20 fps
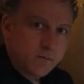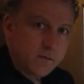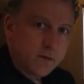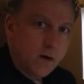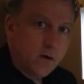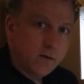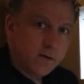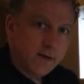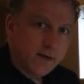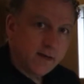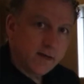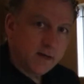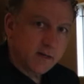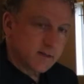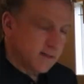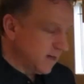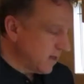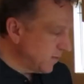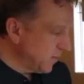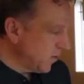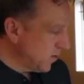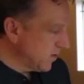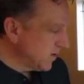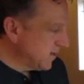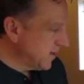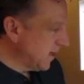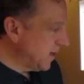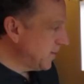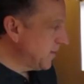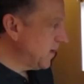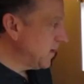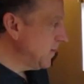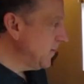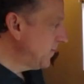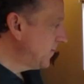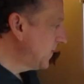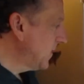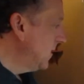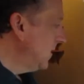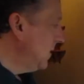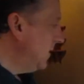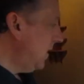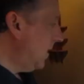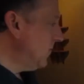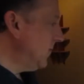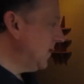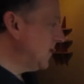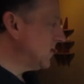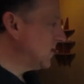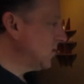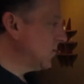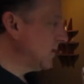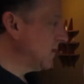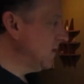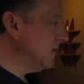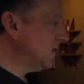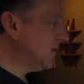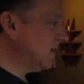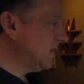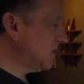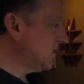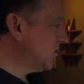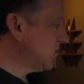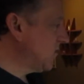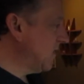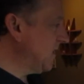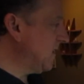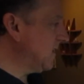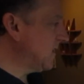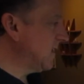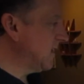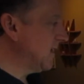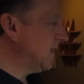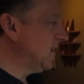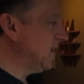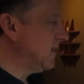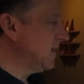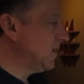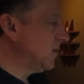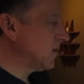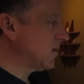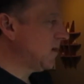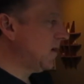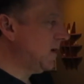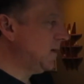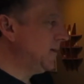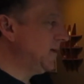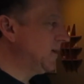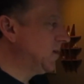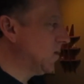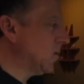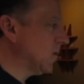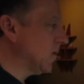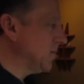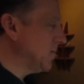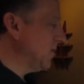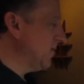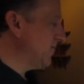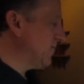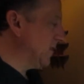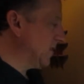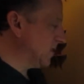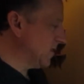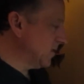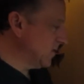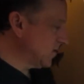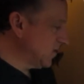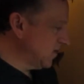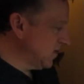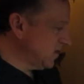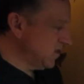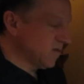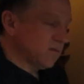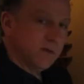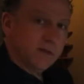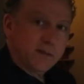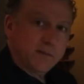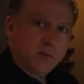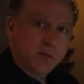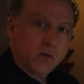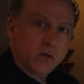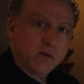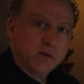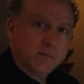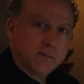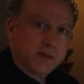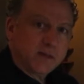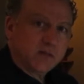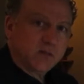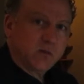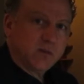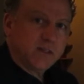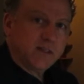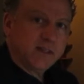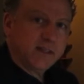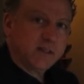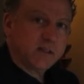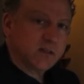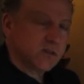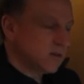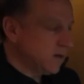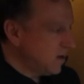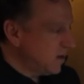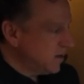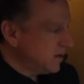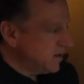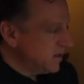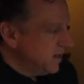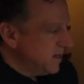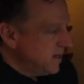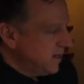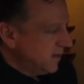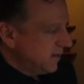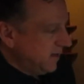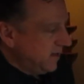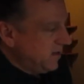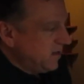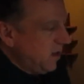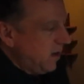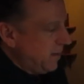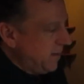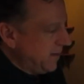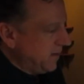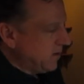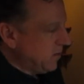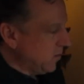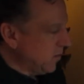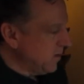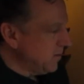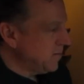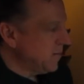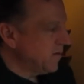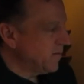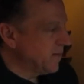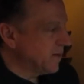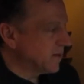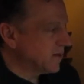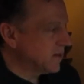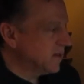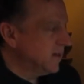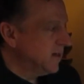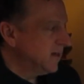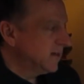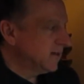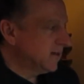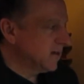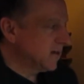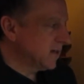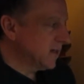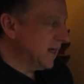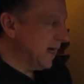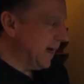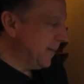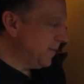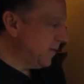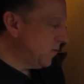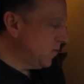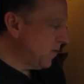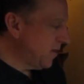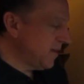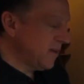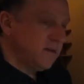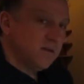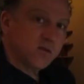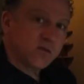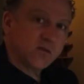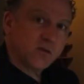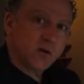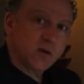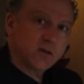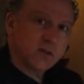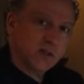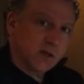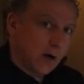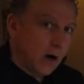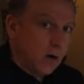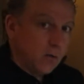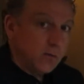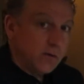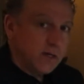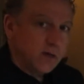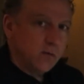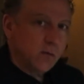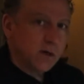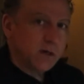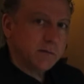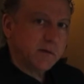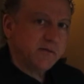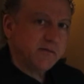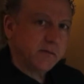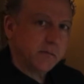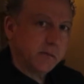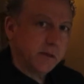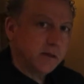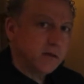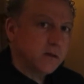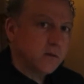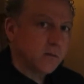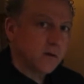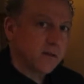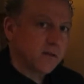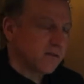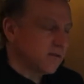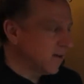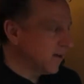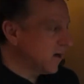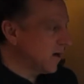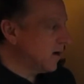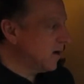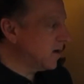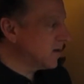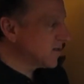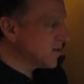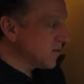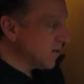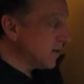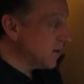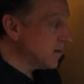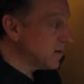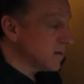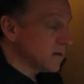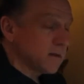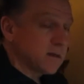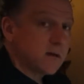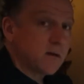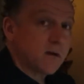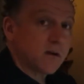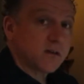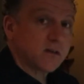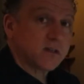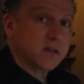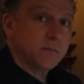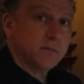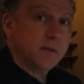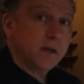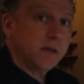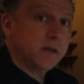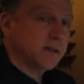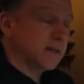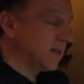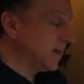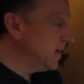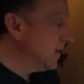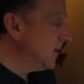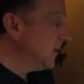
Okay guys, another board set up here. Alright, so we're going to look at strengthening your common chord movements. So this is really important because once you get to songs, these common chord movements that are going to happen within your songs, you already want to be familiar with, so you can concentrate on the lyrics, the melody,